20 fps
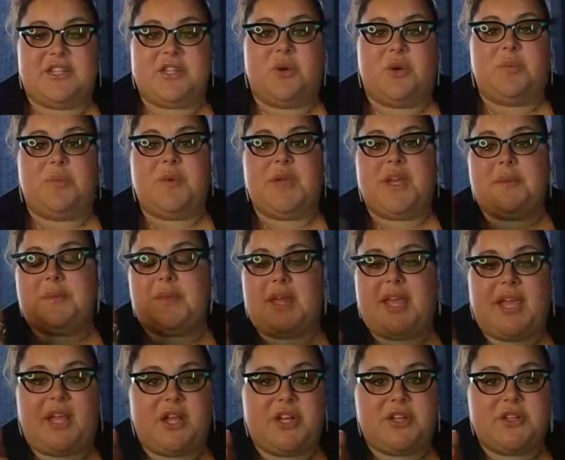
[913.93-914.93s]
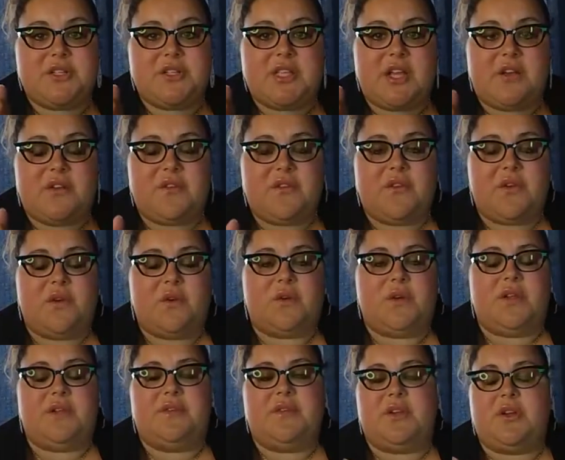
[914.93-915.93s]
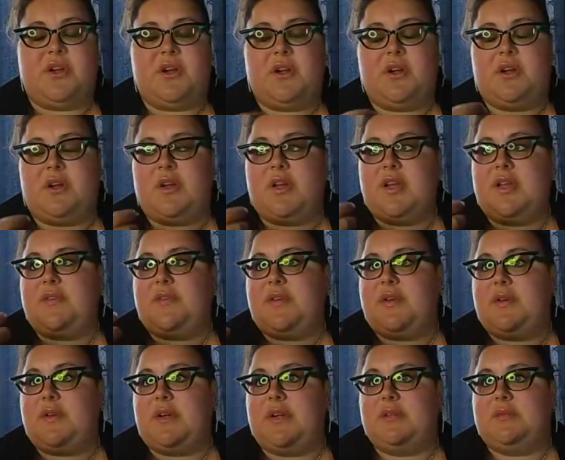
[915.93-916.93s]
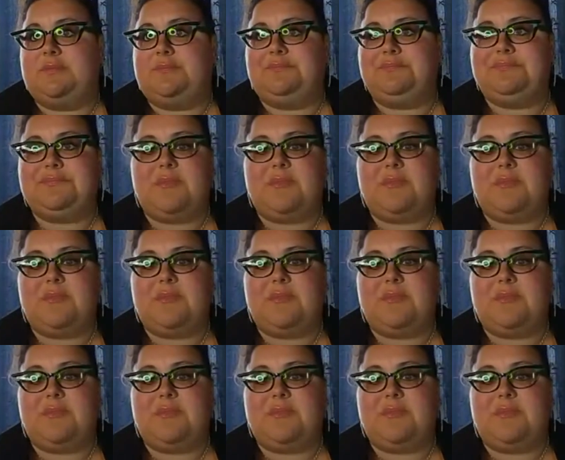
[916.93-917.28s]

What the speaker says: Don't be playing on your cell phone if you're